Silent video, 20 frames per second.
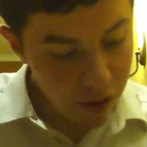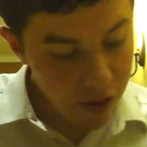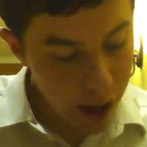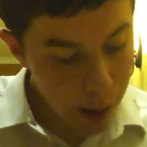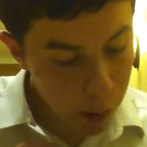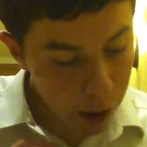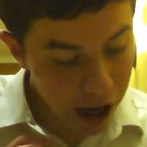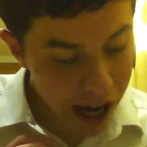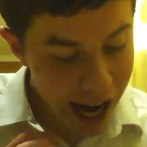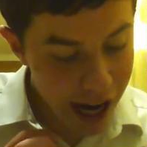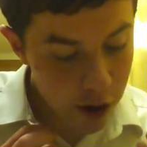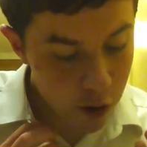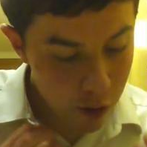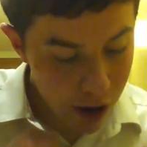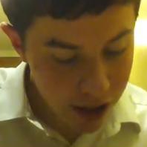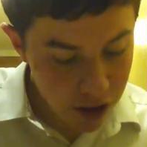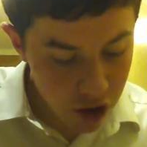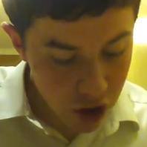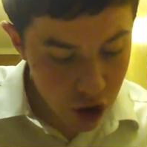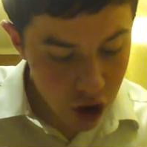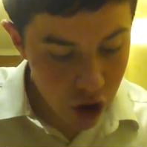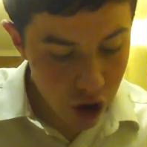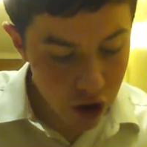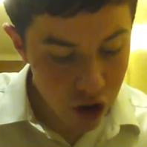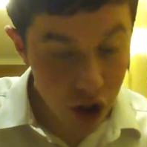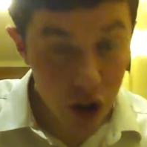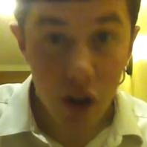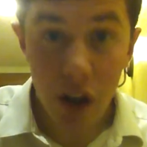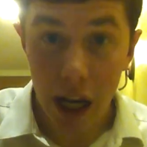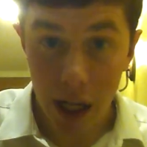They were addressed to
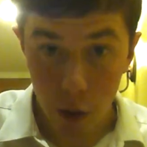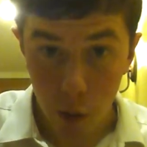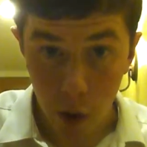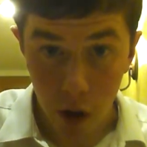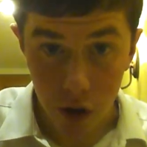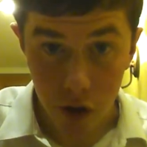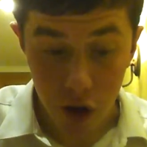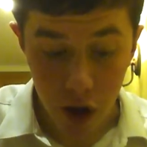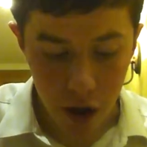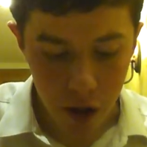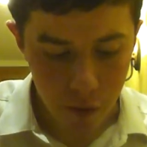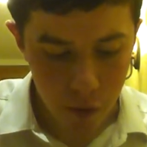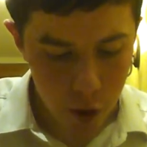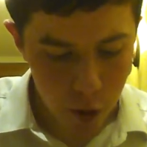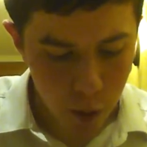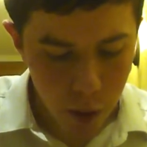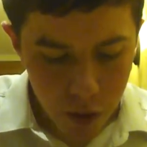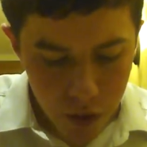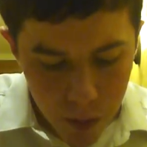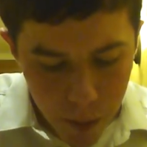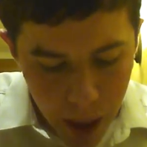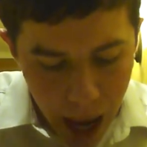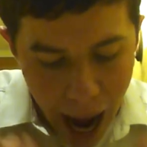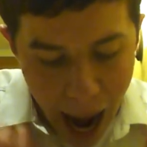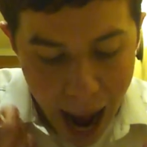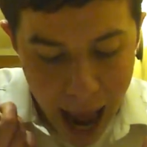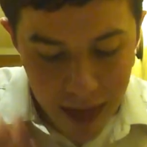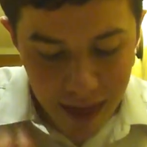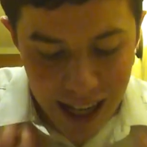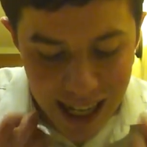churches as well as to individuals,
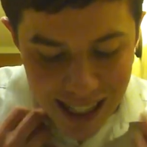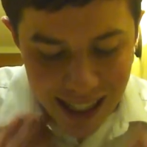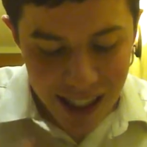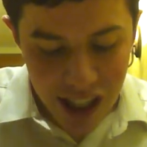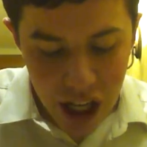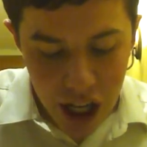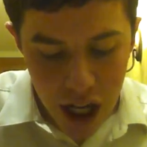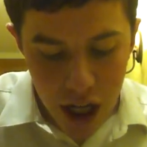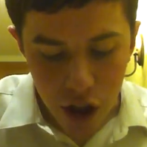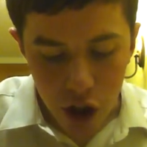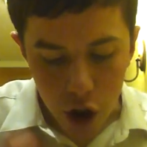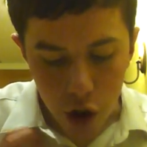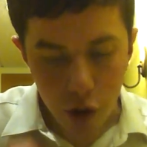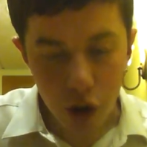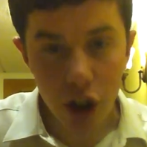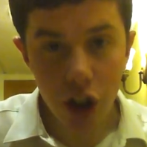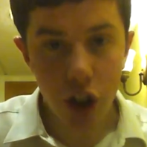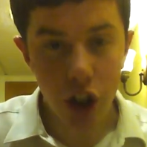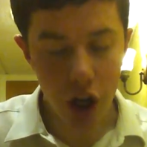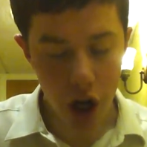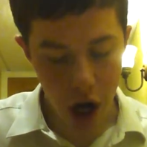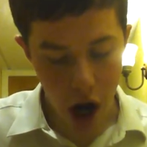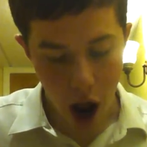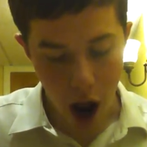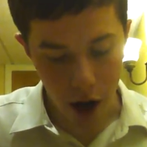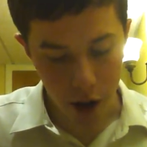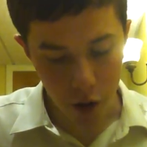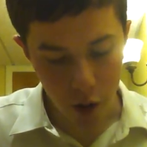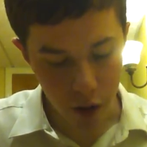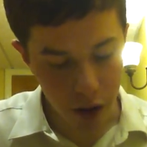and they teach Christian
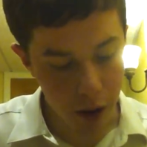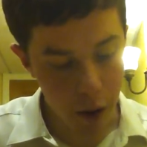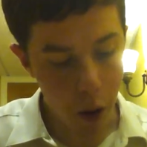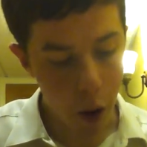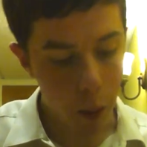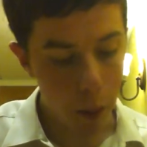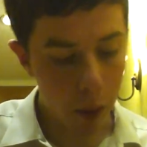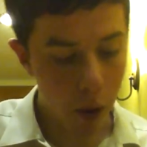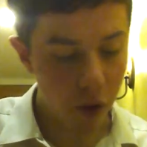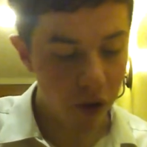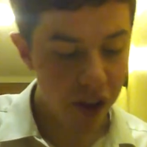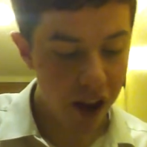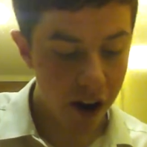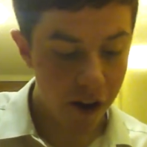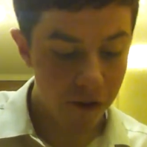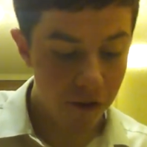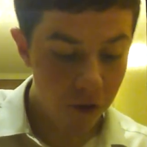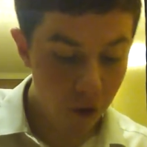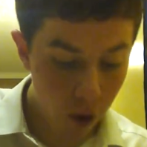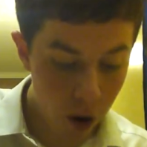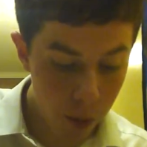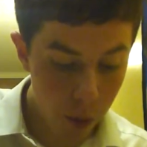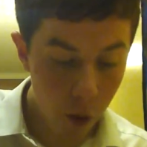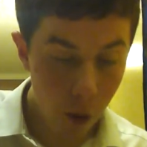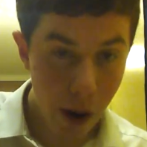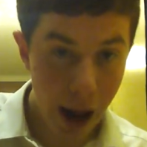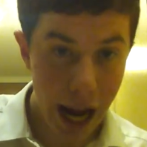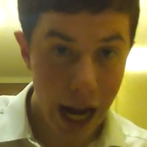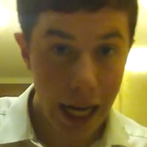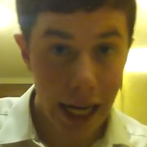doctrine both in a
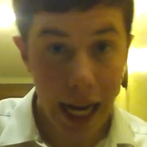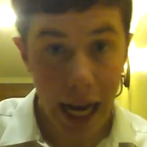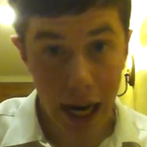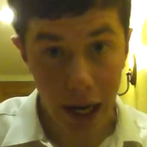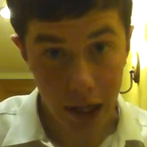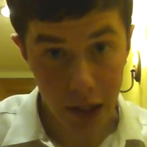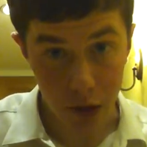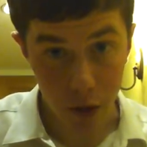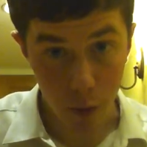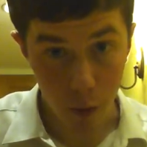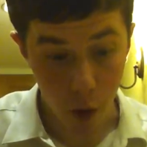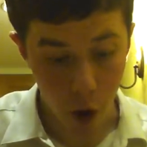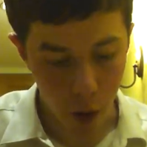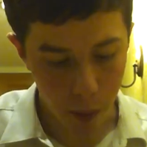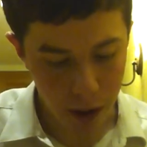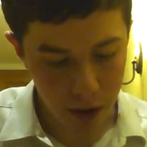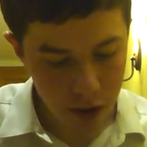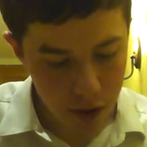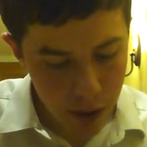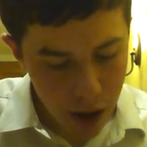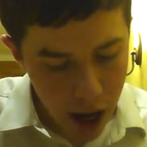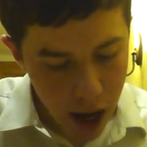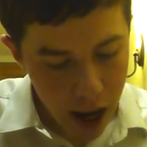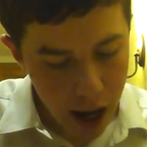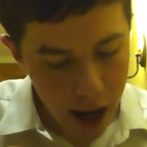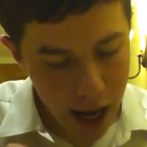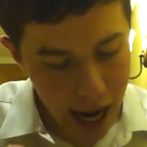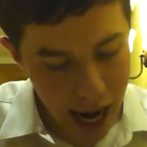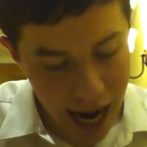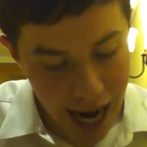formal way, as in Romans,
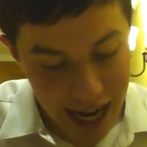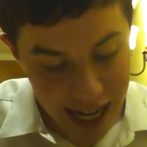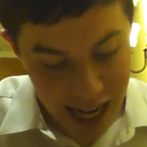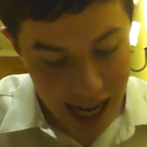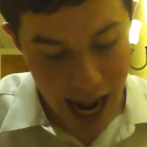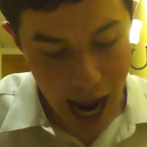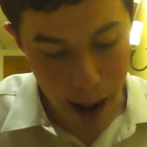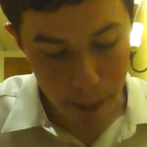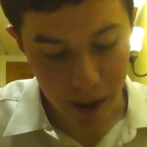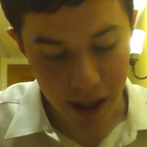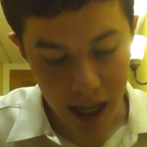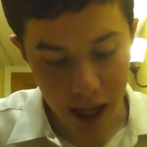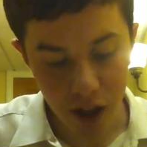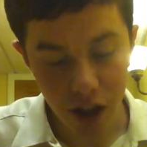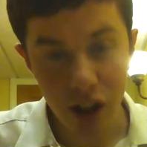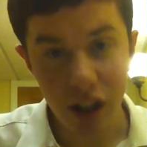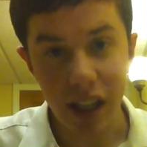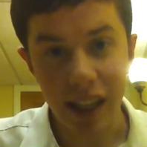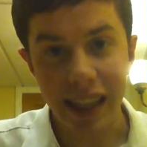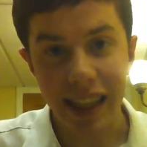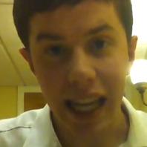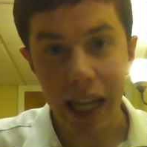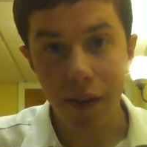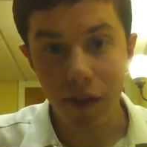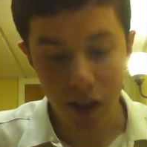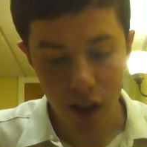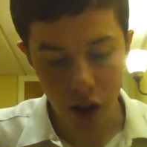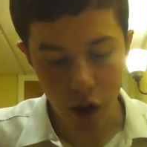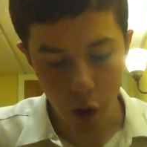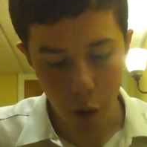and in application to
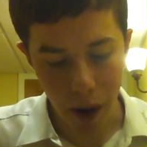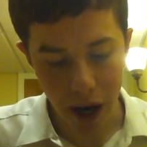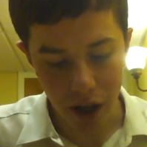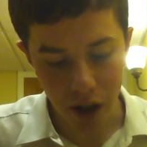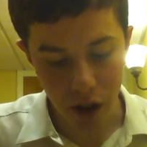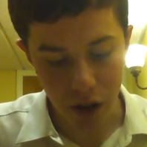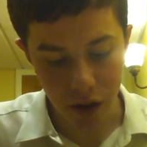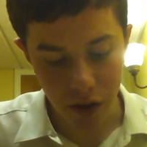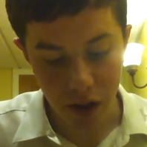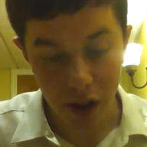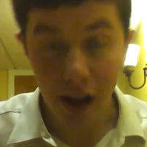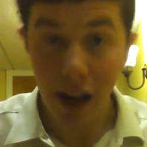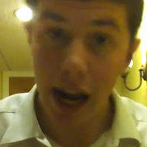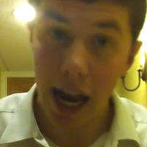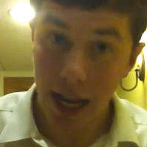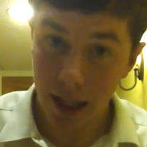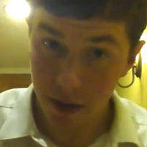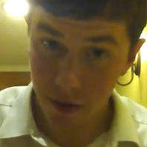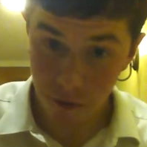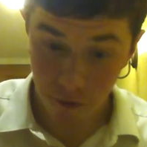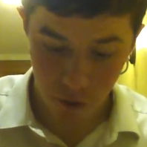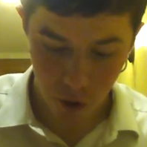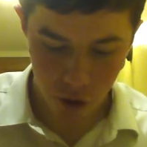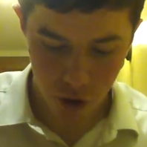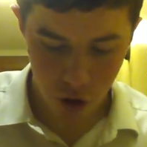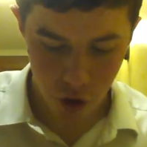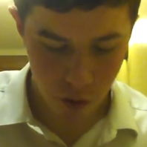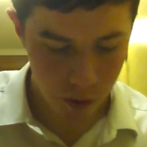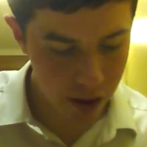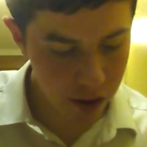life situations, as in
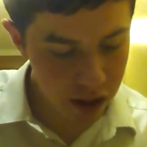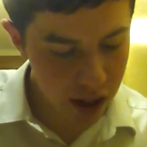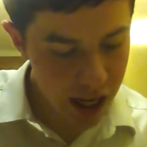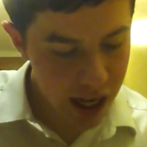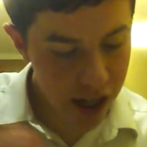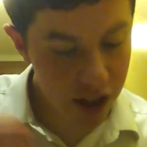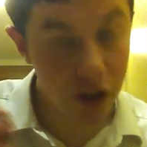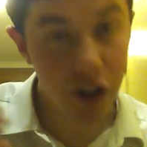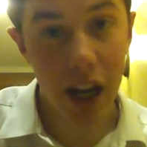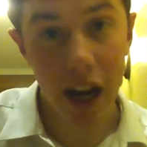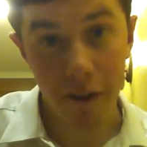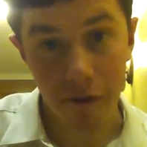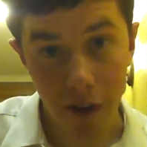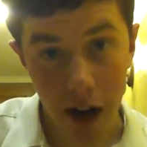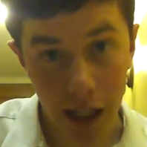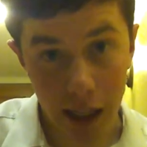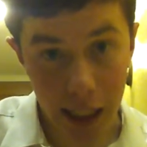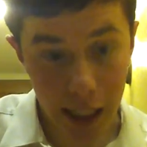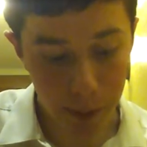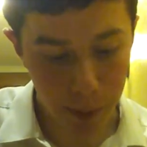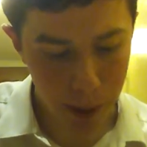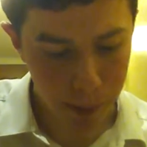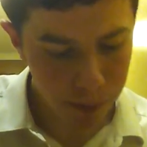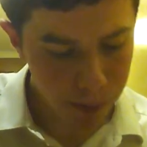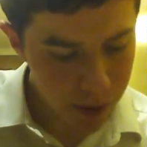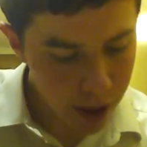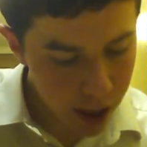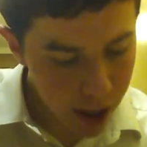1 Corinthians and Philemon.